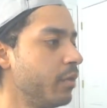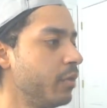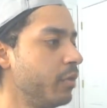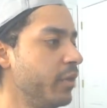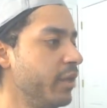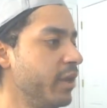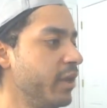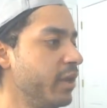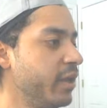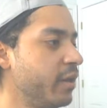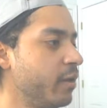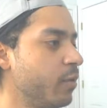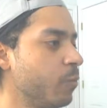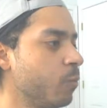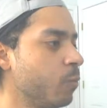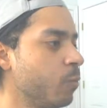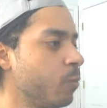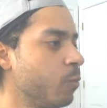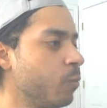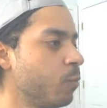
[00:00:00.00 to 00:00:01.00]
then
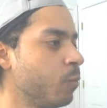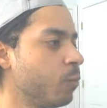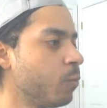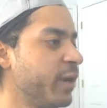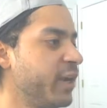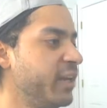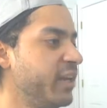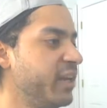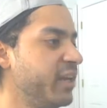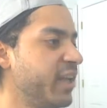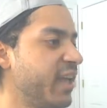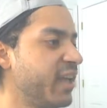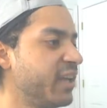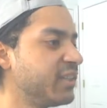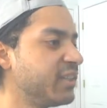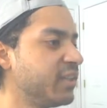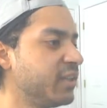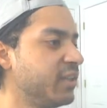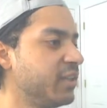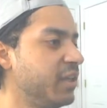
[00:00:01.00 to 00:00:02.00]
reigning
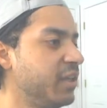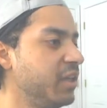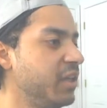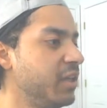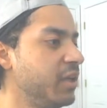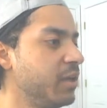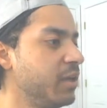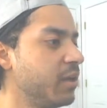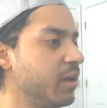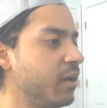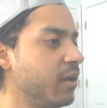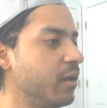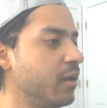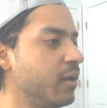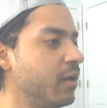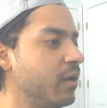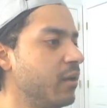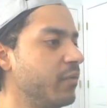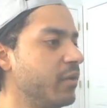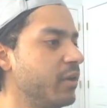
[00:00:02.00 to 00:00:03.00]
as the king
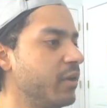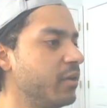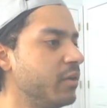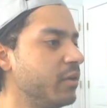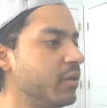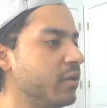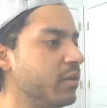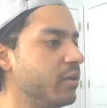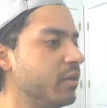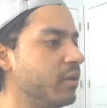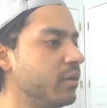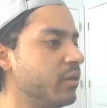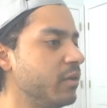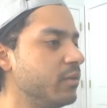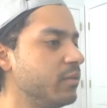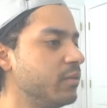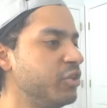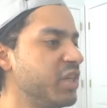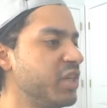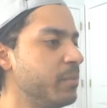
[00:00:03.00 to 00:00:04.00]
of
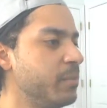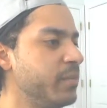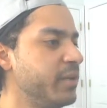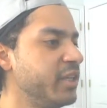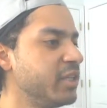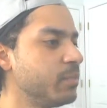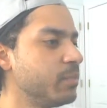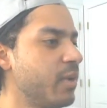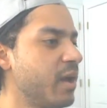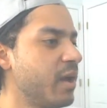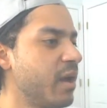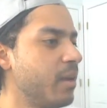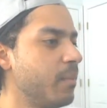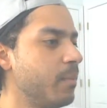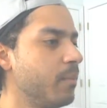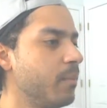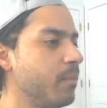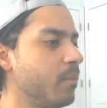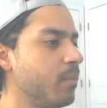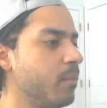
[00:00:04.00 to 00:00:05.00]
Japanese
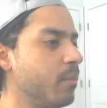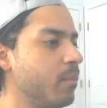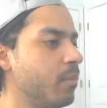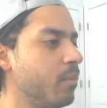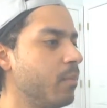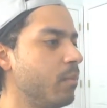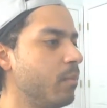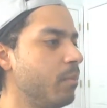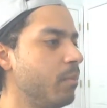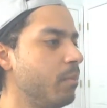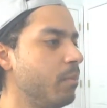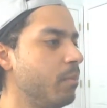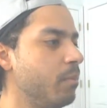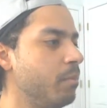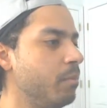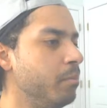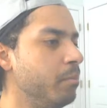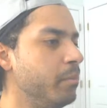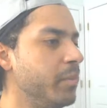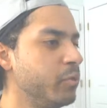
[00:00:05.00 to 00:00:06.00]
pop
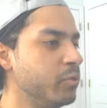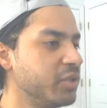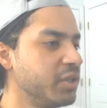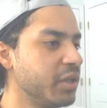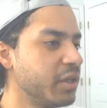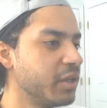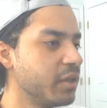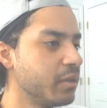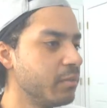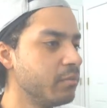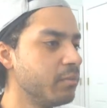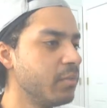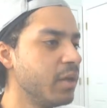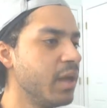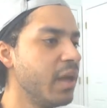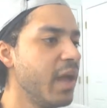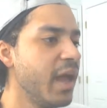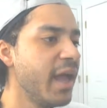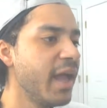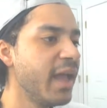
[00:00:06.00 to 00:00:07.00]
music.
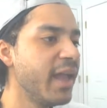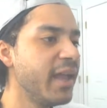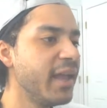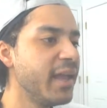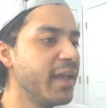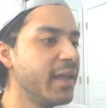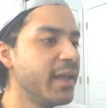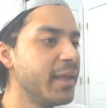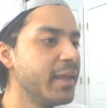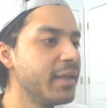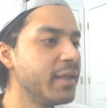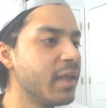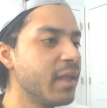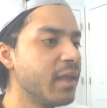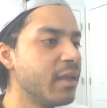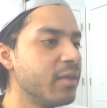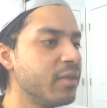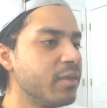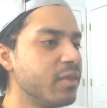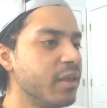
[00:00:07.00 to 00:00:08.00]

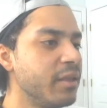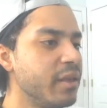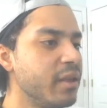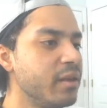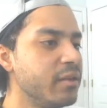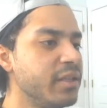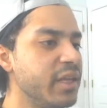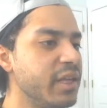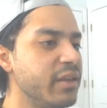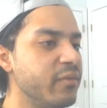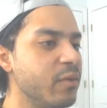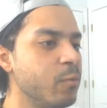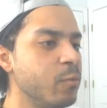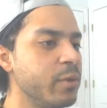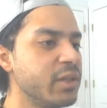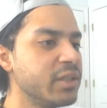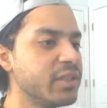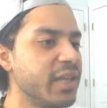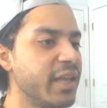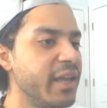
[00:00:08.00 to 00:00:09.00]
And the young diva
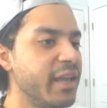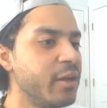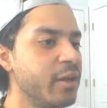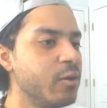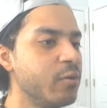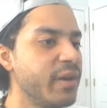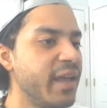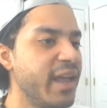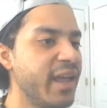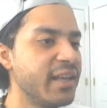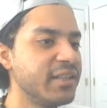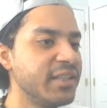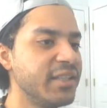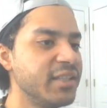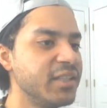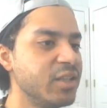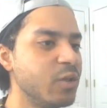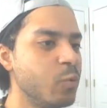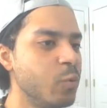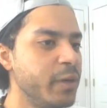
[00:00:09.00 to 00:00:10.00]
was hailed as
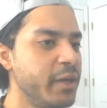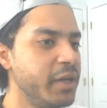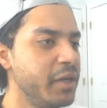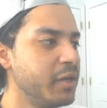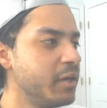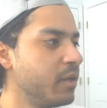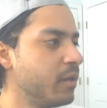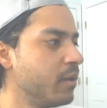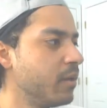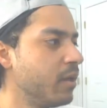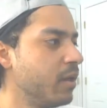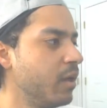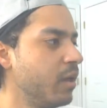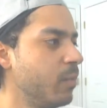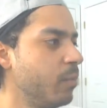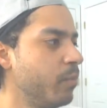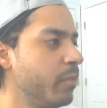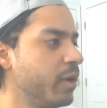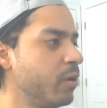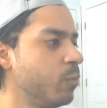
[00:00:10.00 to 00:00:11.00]
his queen.
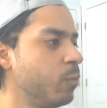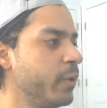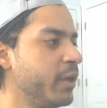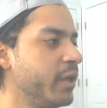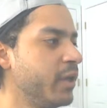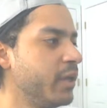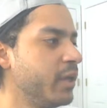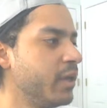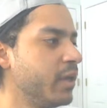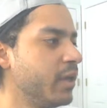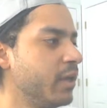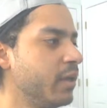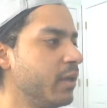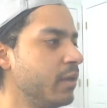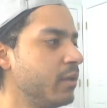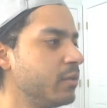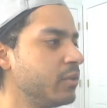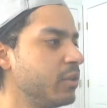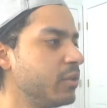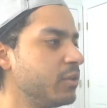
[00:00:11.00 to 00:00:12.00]
But when
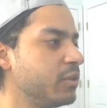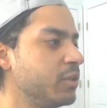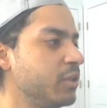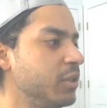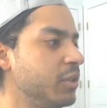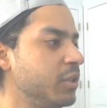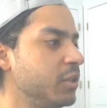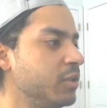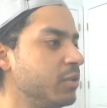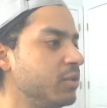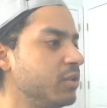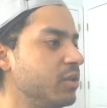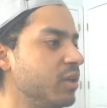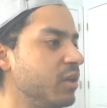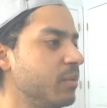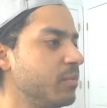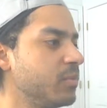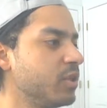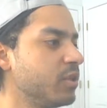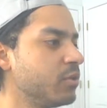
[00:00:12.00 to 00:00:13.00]
Tatsuya
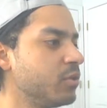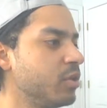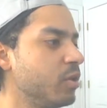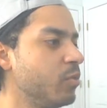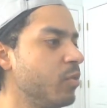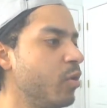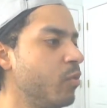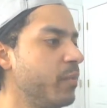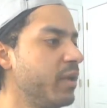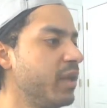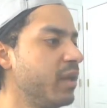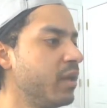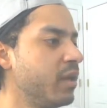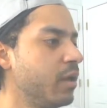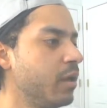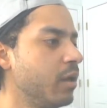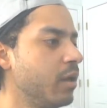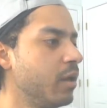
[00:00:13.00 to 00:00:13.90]
dumped Tomomi